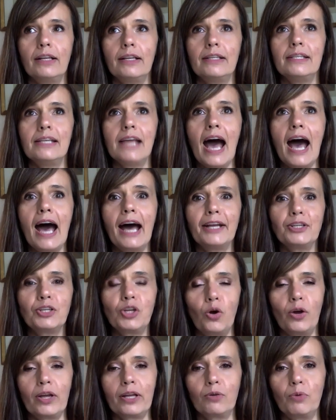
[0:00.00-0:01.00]
not
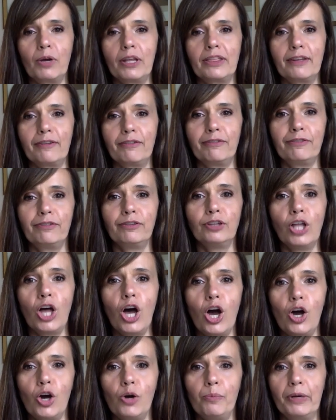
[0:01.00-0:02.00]
going with the
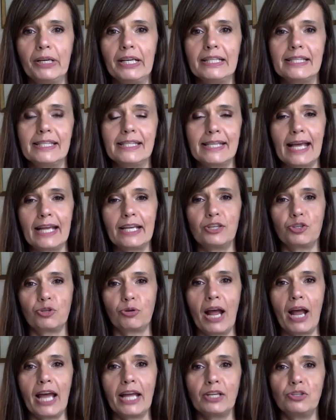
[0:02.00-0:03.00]
flow, but instead
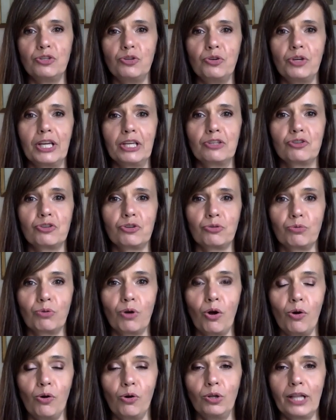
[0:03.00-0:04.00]
trying to
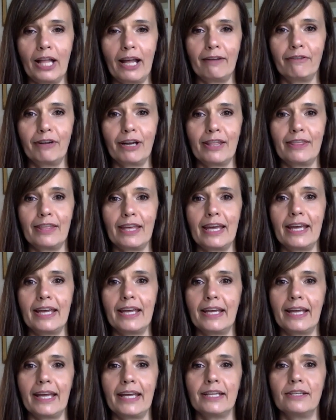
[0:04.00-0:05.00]
control
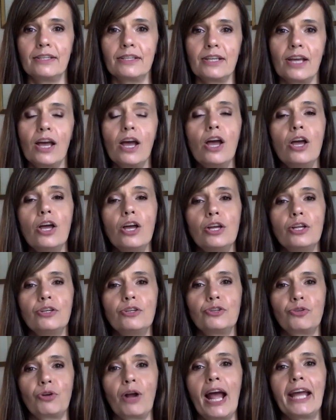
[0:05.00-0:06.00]
everything and
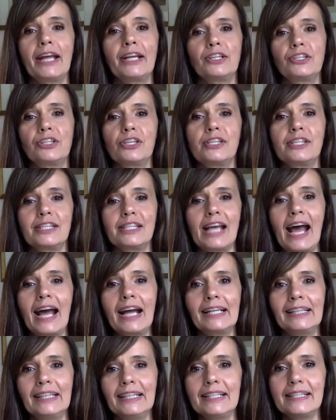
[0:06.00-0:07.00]
trying to
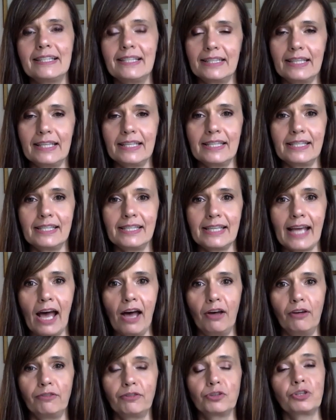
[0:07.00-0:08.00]
silence the
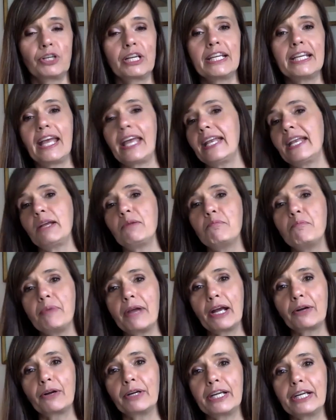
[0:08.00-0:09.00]
self, creating
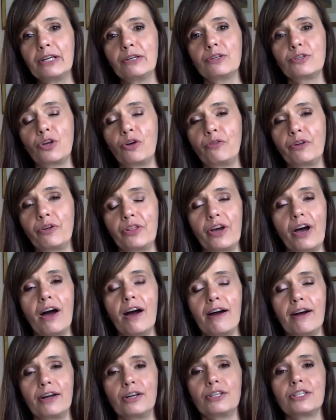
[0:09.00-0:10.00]
barriers over the
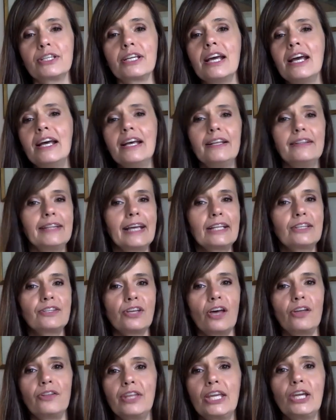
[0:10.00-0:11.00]
heart. That's
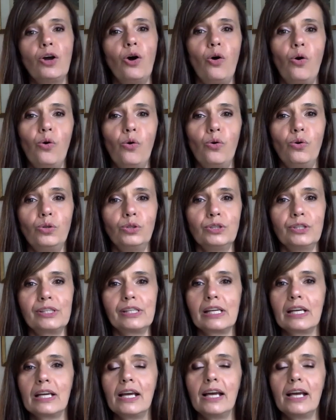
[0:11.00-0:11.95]
all the old